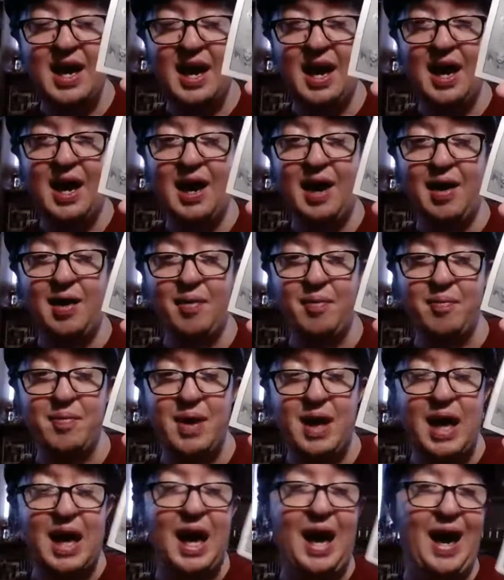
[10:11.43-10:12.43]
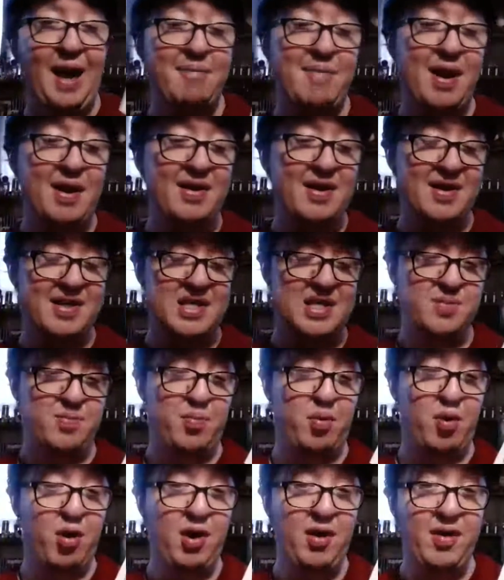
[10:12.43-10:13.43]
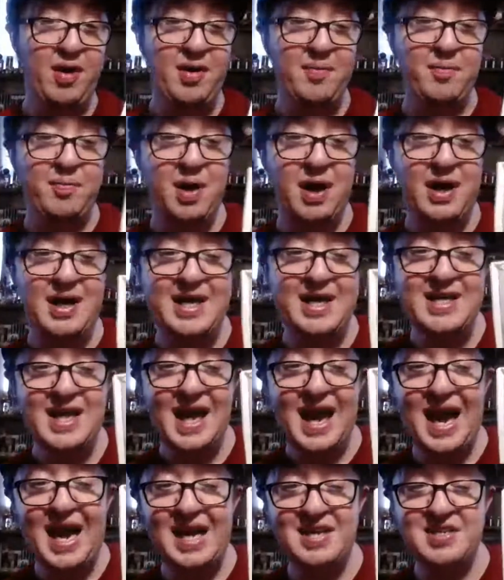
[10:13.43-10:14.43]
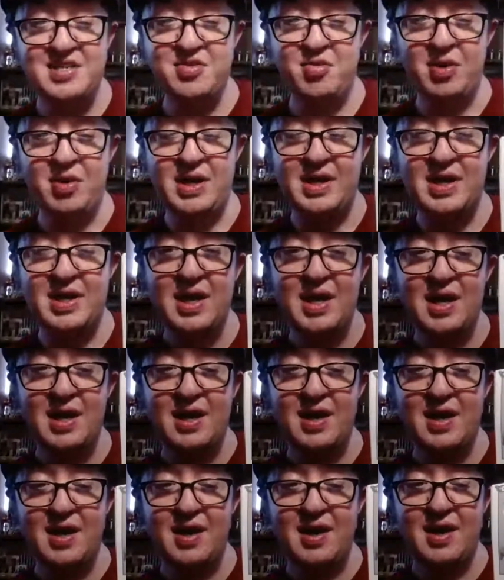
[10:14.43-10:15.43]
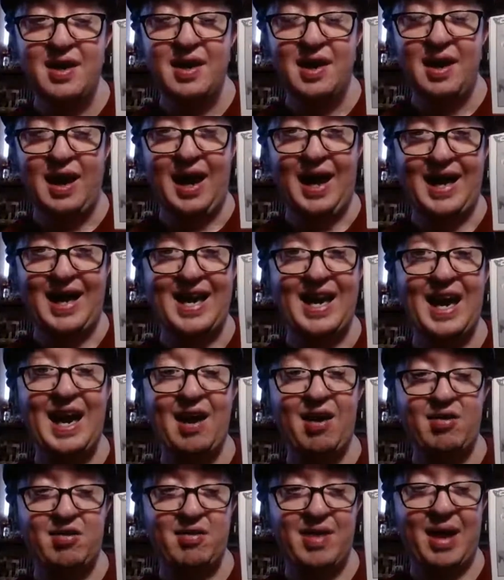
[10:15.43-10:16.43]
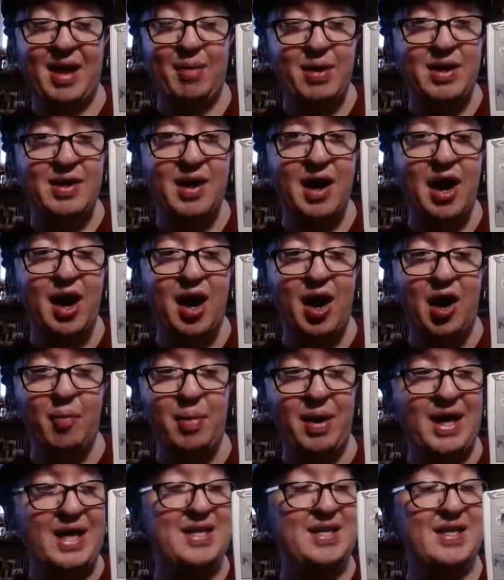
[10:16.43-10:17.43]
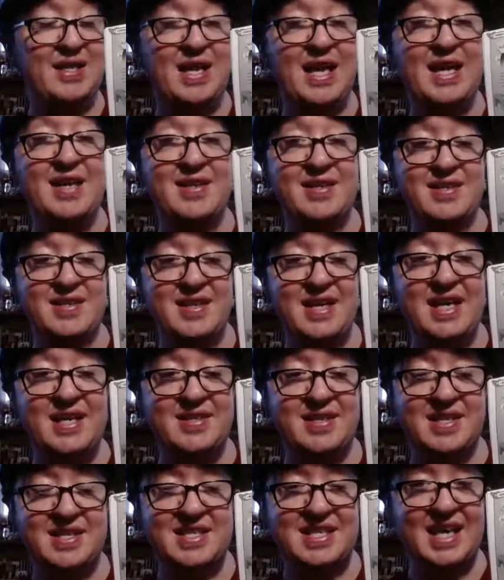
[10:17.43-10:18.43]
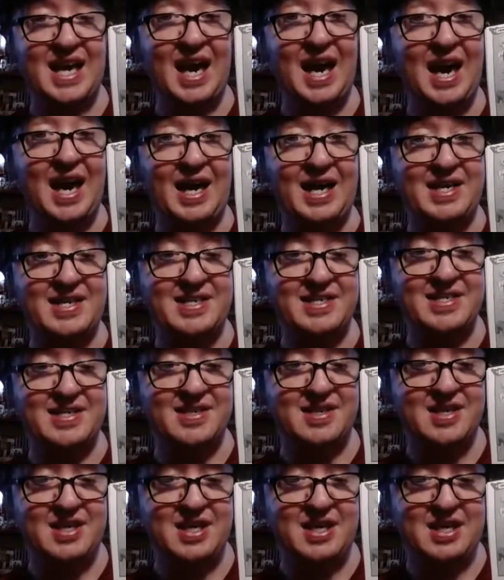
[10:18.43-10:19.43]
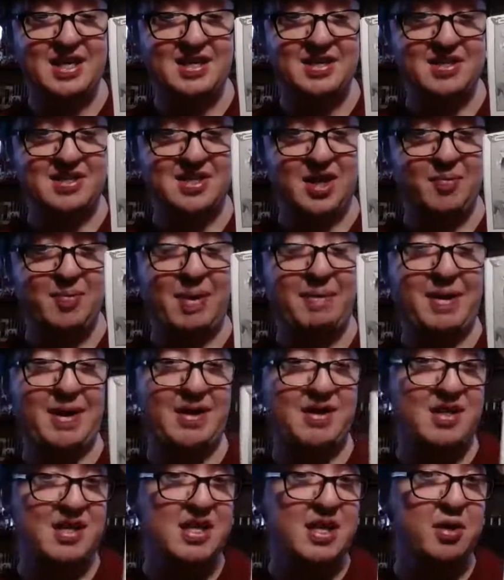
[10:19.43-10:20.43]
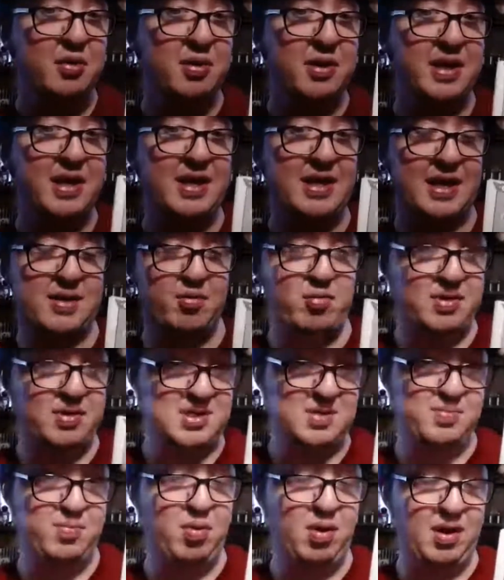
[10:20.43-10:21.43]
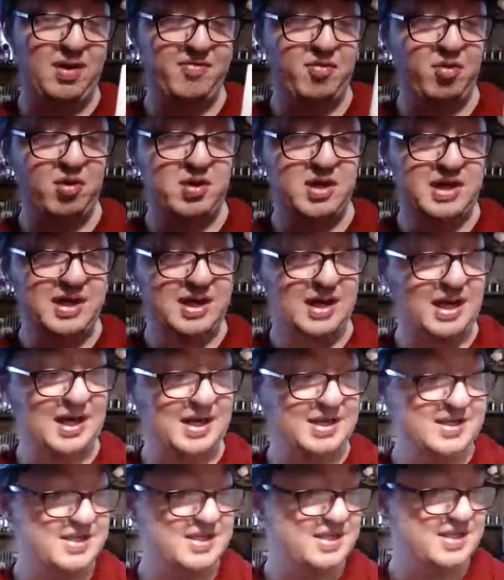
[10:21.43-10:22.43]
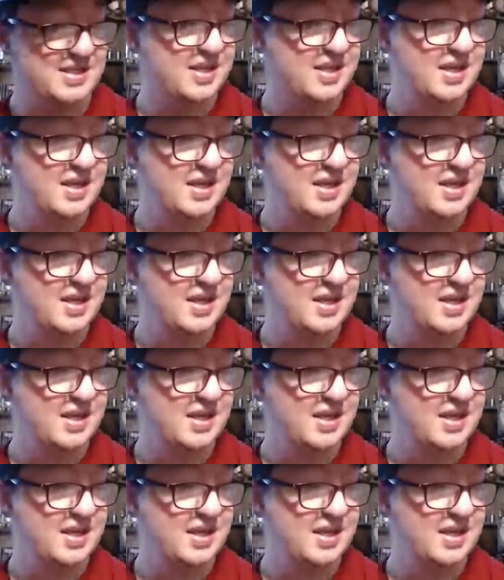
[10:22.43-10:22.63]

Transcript: Uh, I'm not gonna spoil it, but he's actually a character that we know, but he's disguised. So, but I'm not gonna tell you who it is. I don't want to spoil it for you guys.